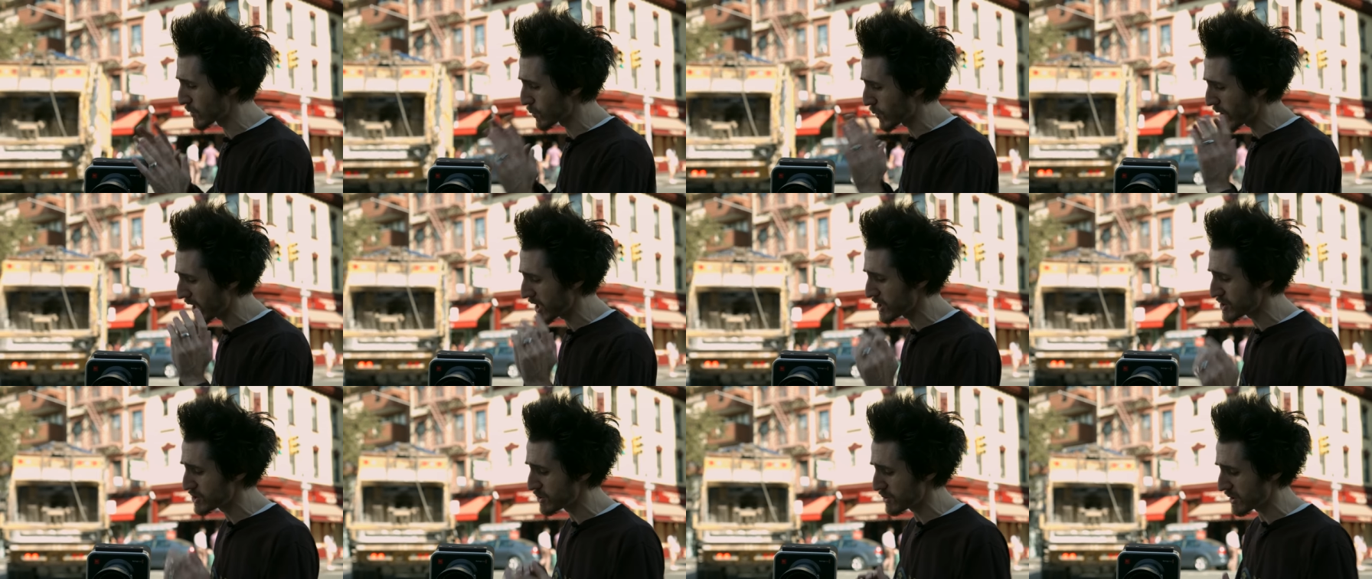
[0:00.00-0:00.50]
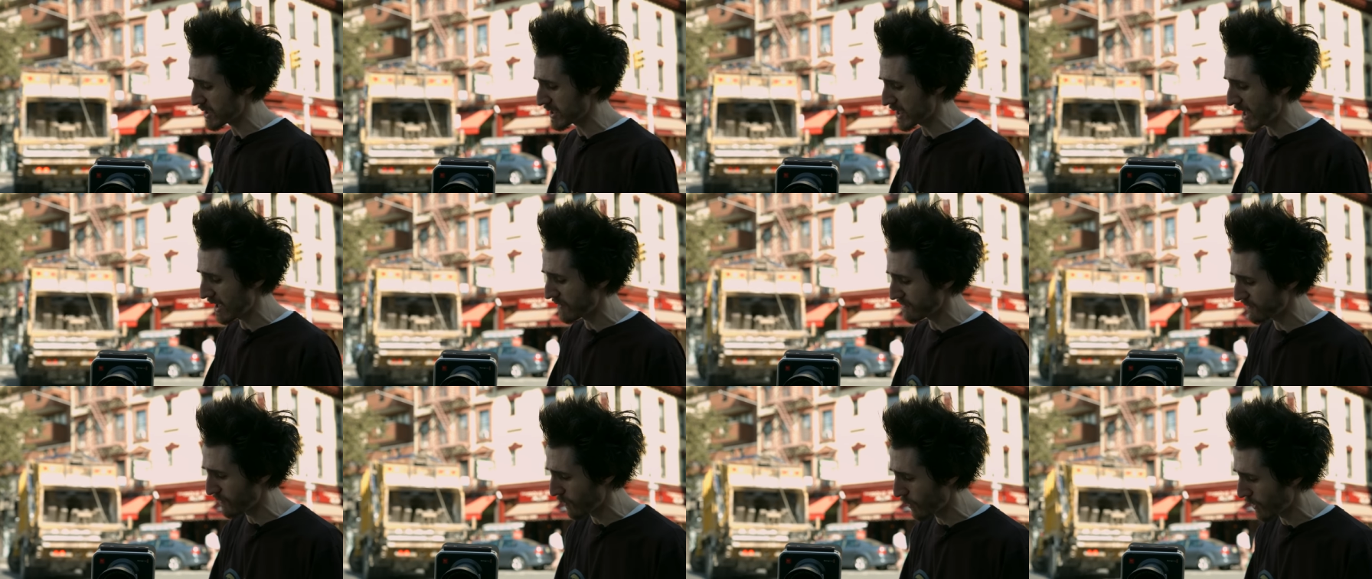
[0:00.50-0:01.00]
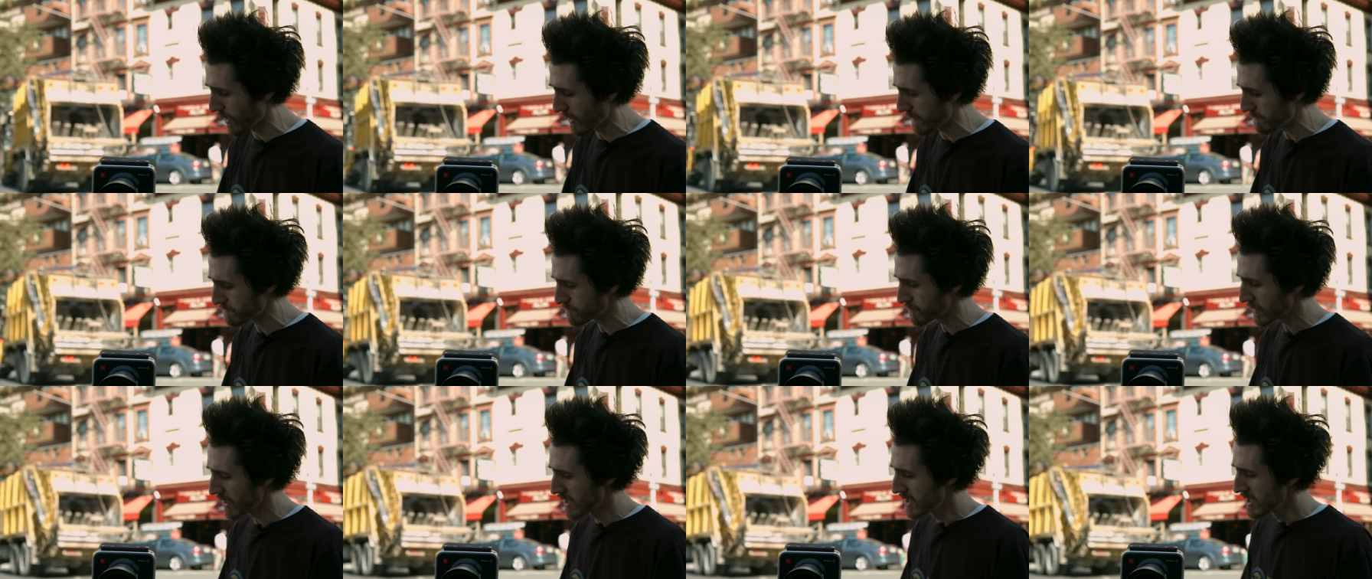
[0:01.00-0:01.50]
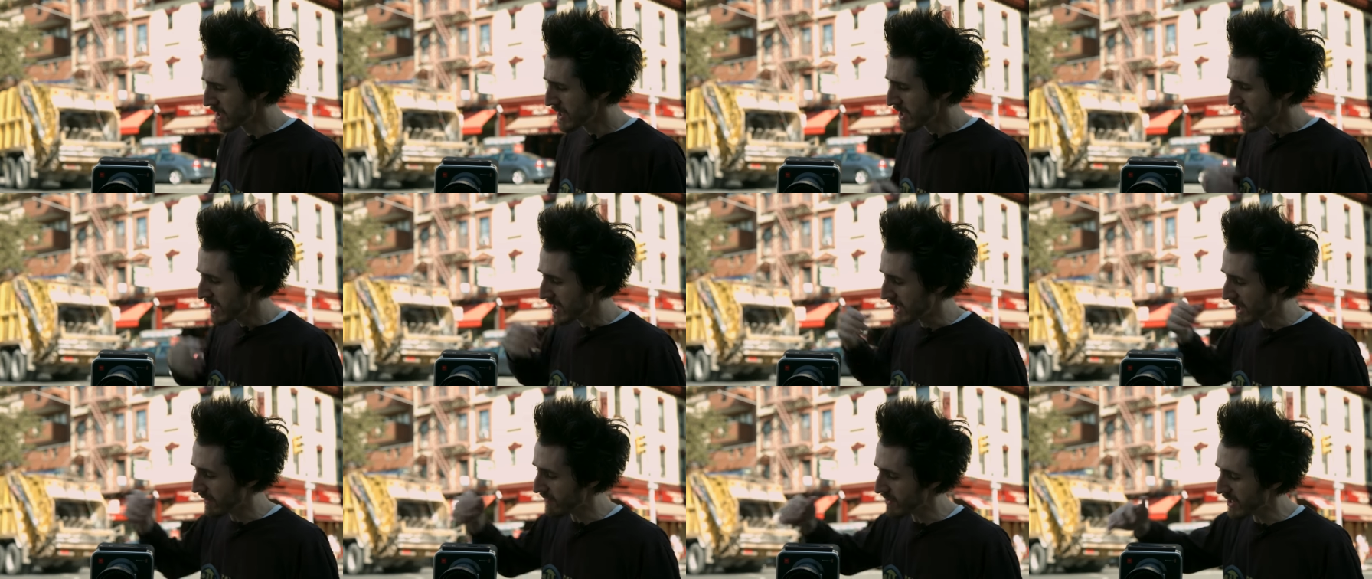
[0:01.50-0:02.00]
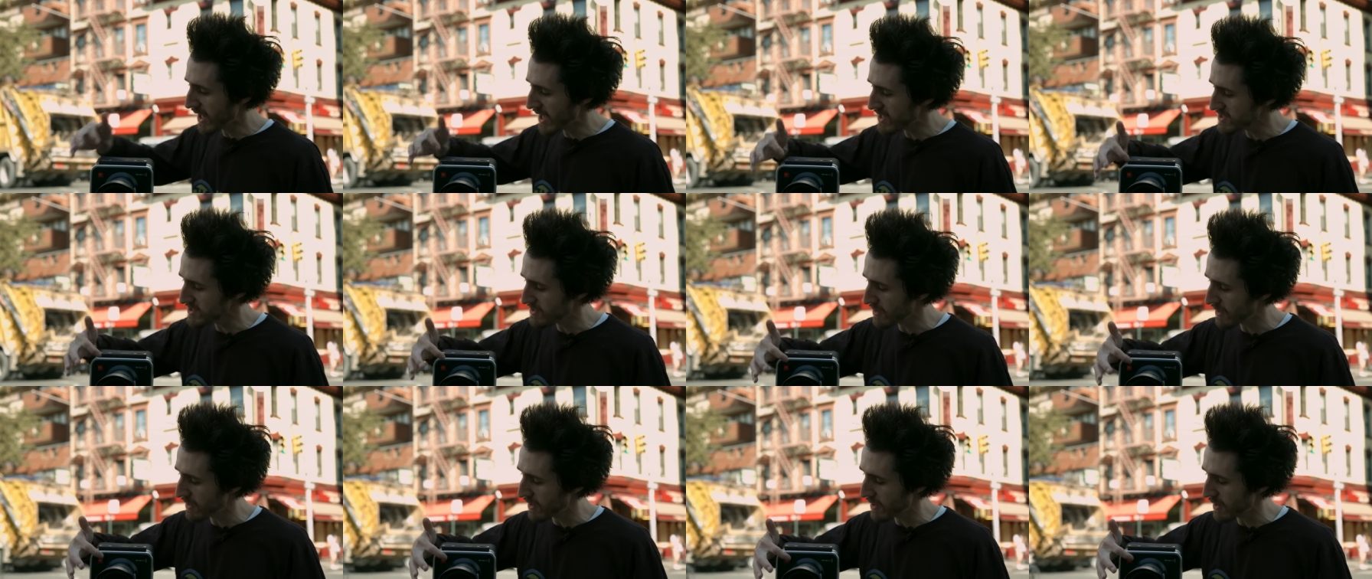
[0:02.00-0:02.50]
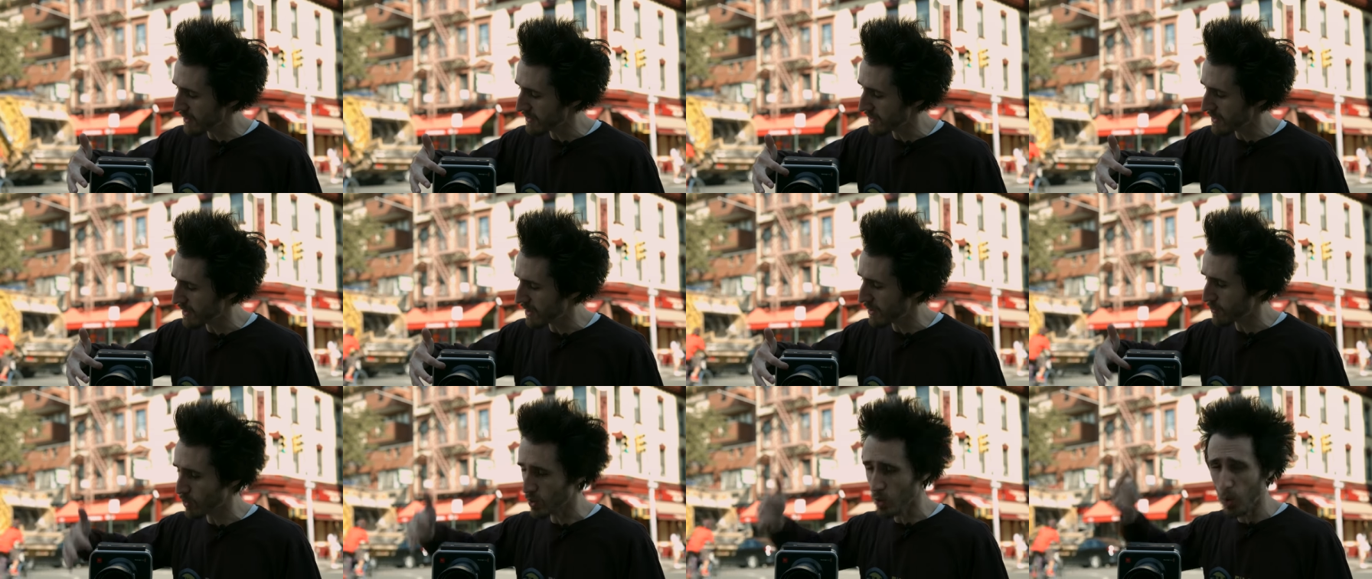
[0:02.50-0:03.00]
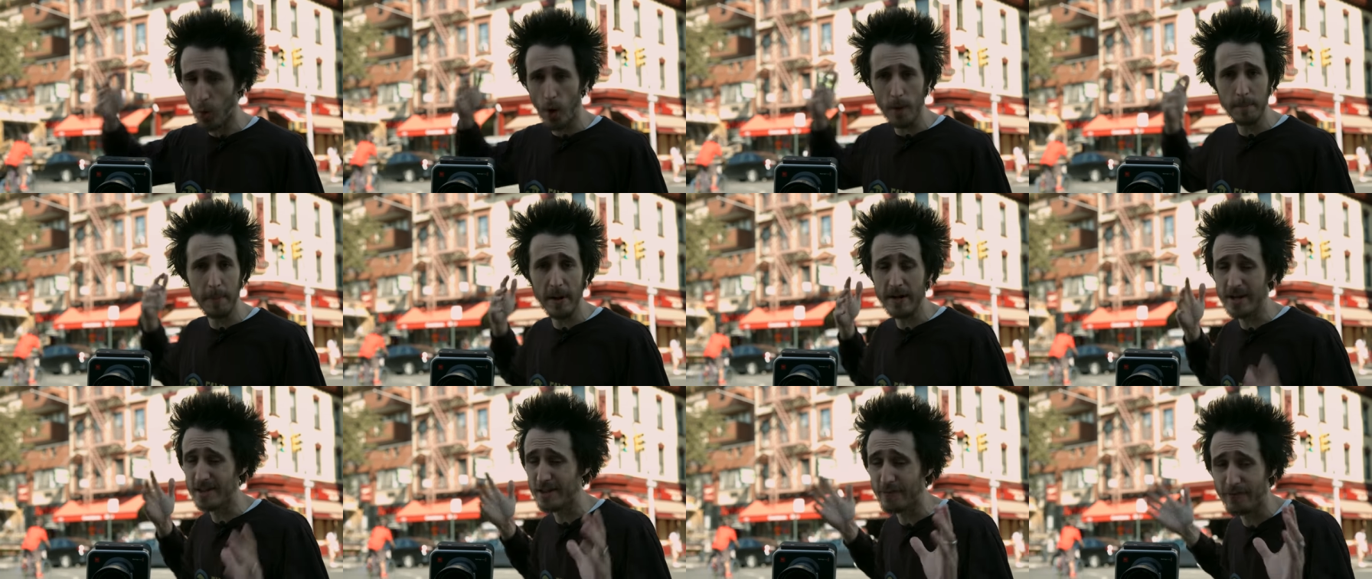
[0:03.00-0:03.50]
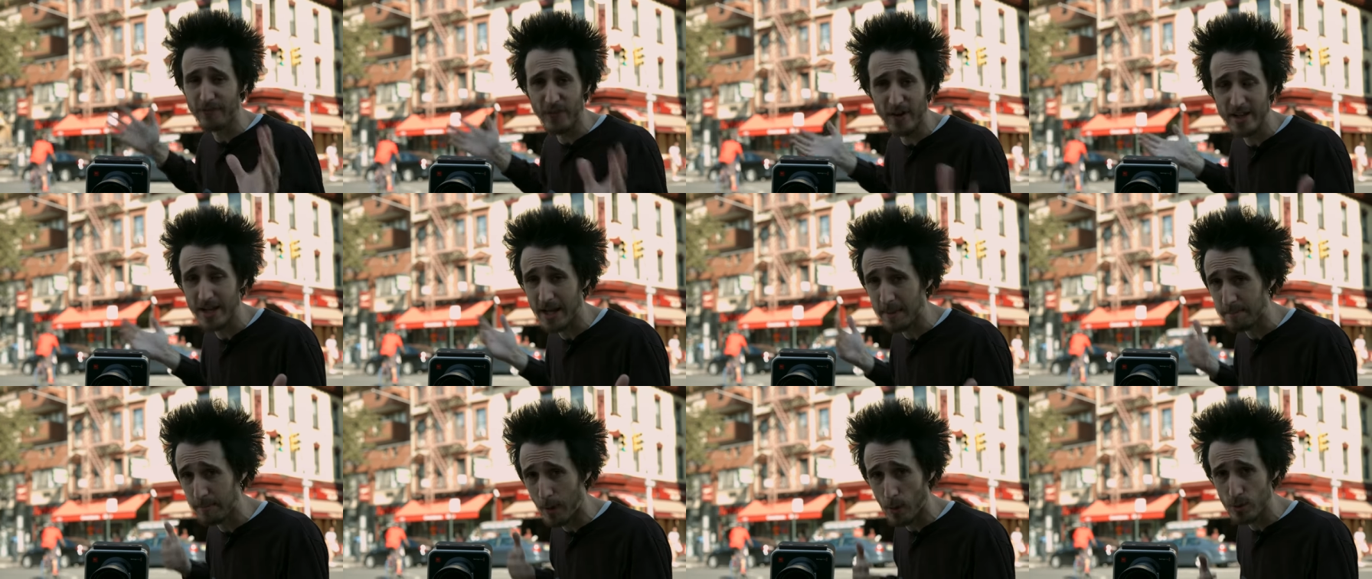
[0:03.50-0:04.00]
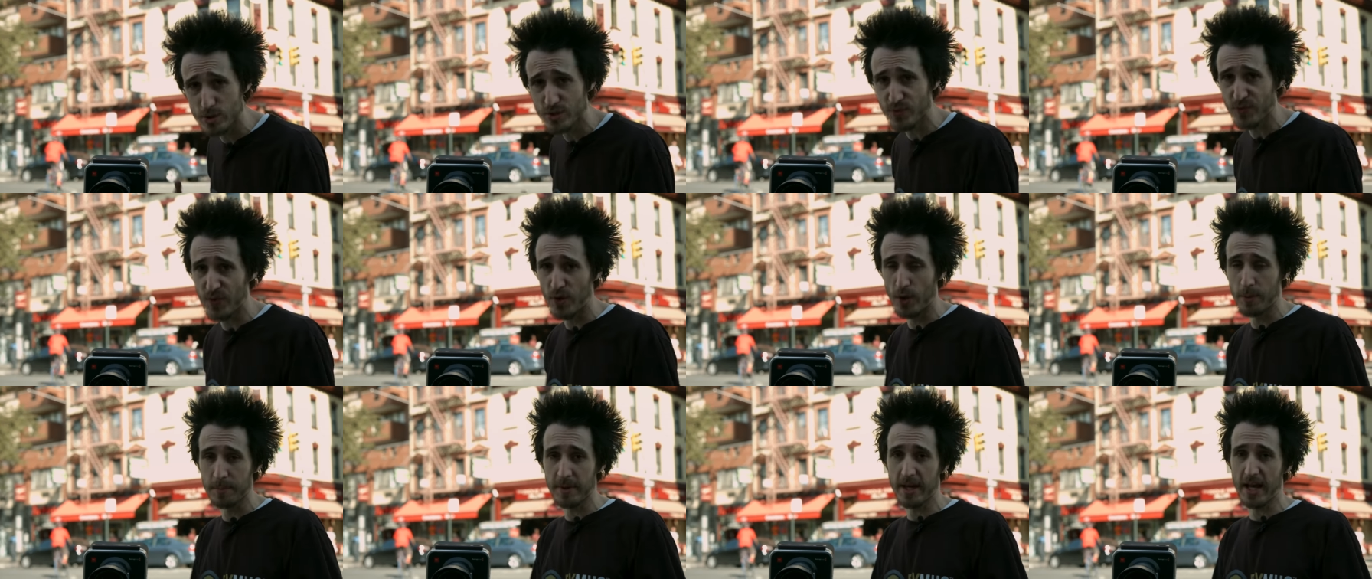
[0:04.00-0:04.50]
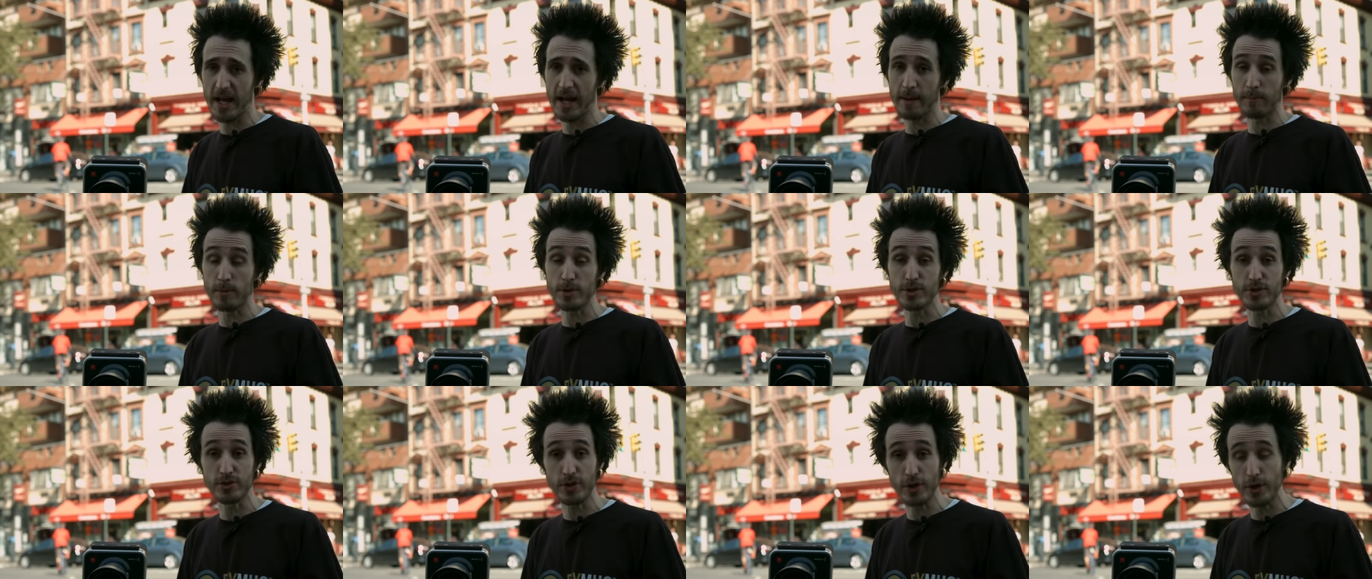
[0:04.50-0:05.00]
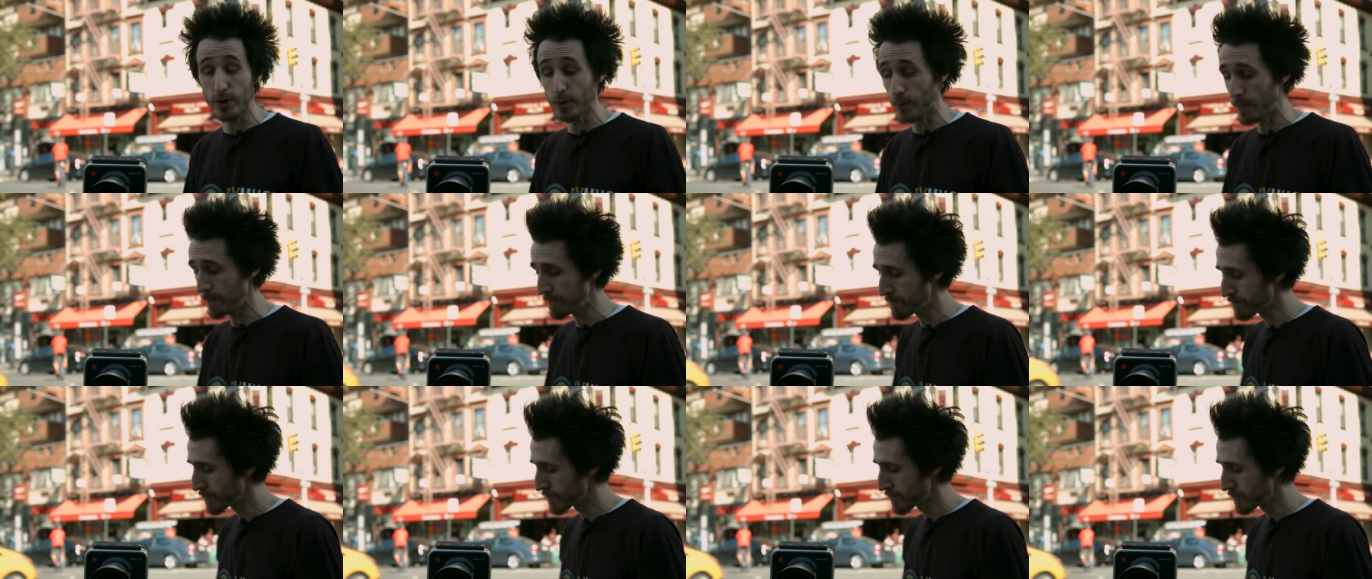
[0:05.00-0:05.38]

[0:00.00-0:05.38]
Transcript: of rigs you can get for it. It even has the record button in the front like most film cameras do.